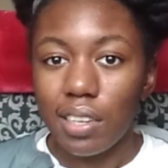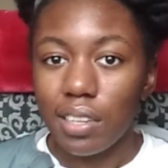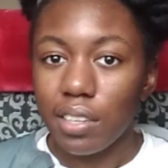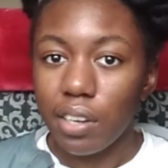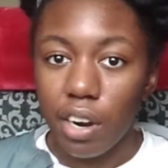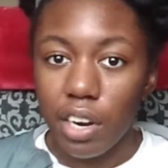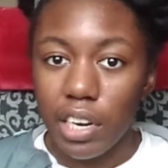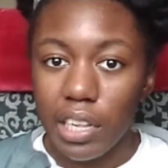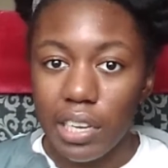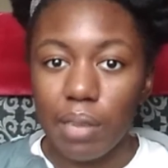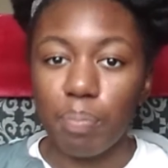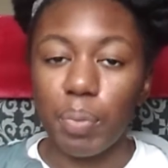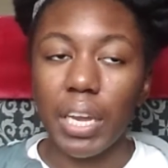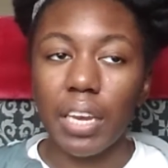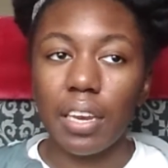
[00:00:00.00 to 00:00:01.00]
there aren't
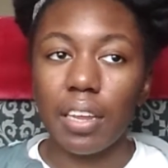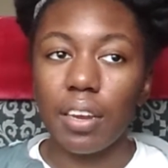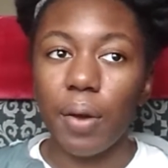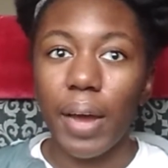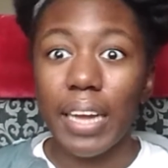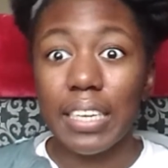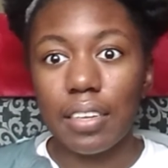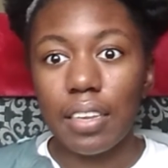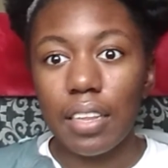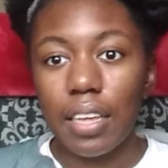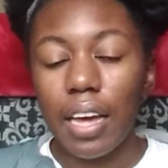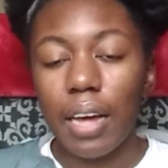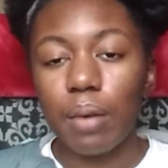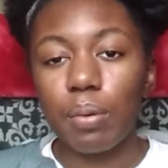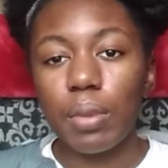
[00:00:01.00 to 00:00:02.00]
any, but
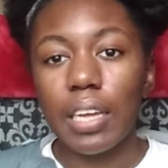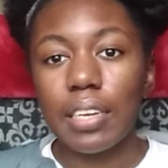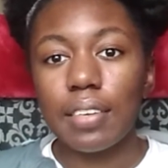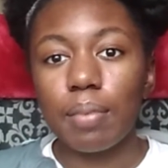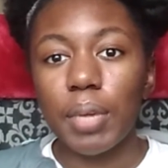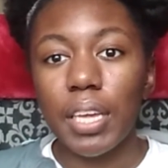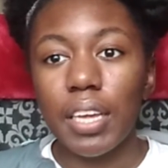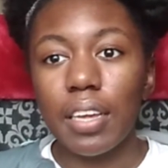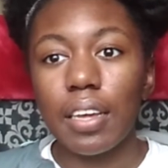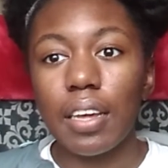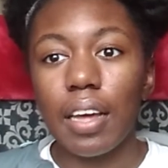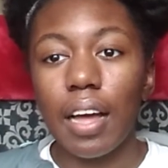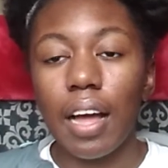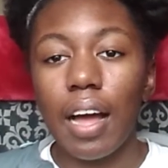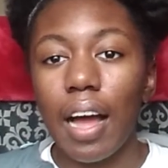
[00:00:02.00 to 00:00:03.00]
ideally I would like to be
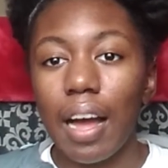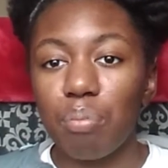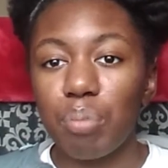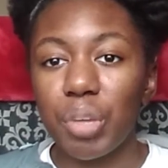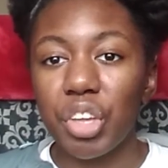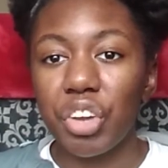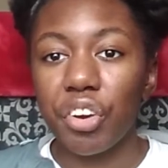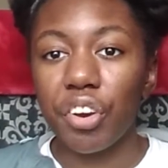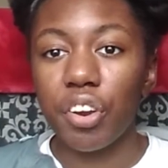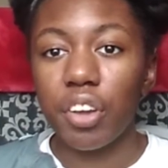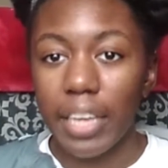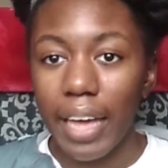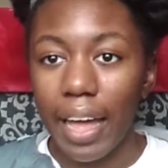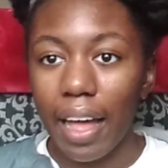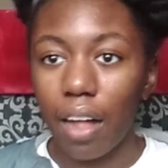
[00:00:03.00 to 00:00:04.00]
a happier
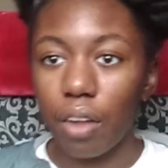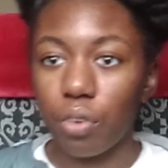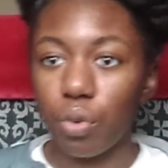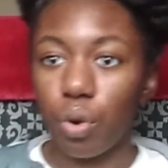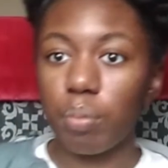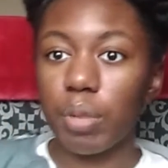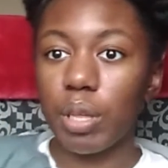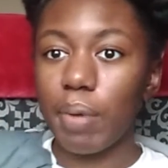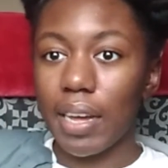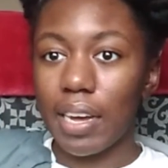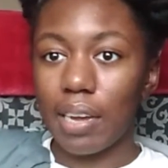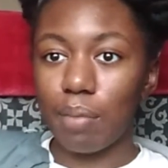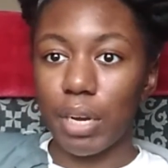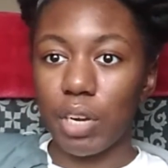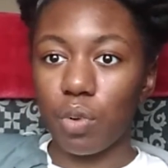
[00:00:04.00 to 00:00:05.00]
gal. Normally
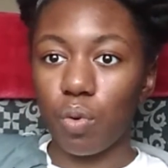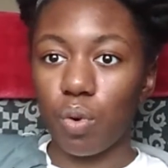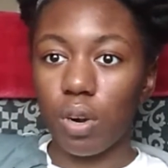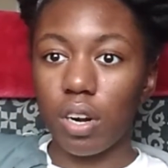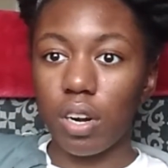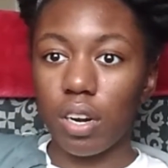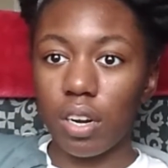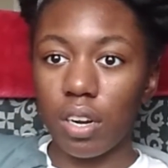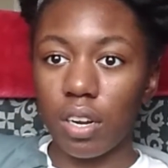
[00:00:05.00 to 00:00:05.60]
behind my door,